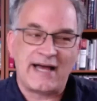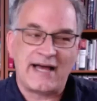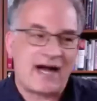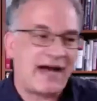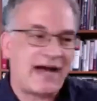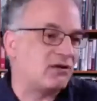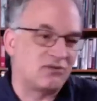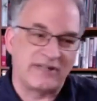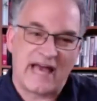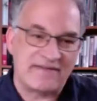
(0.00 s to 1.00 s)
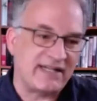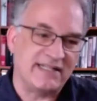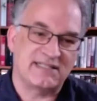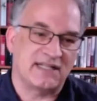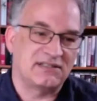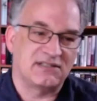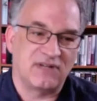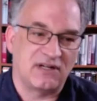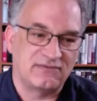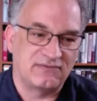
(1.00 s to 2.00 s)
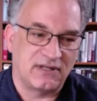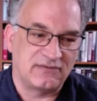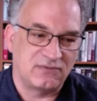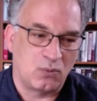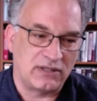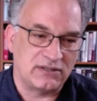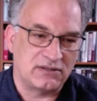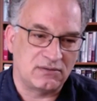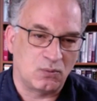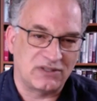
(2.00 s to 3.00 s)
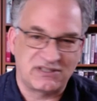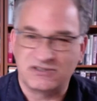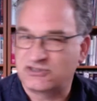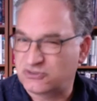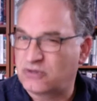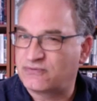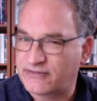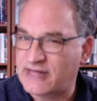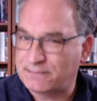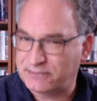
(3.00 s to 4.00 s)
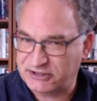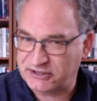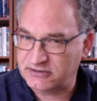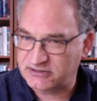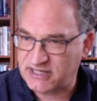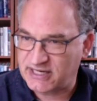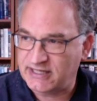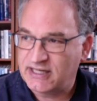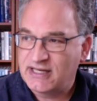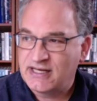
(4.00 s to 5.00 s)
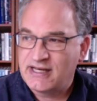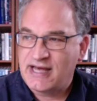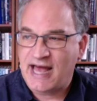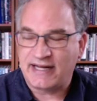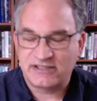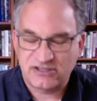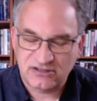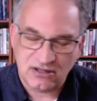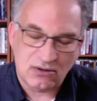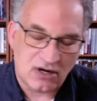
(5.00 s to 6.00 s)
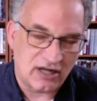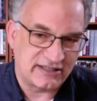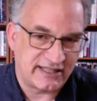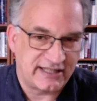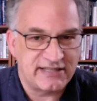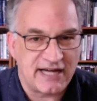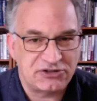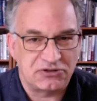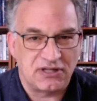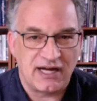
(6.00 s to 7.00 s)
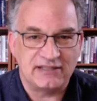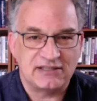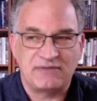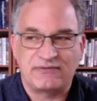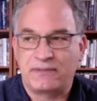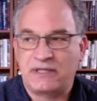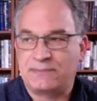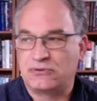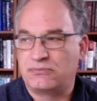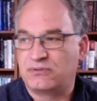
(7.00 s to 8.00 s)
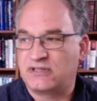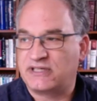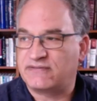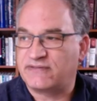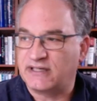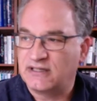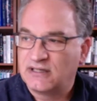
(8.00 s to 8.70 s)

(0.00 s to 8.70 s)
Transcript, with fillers: I don't really have any sense of, of, of what what's in store for that particular site. And it's so hard to contextualize. I mean, for people who believe that,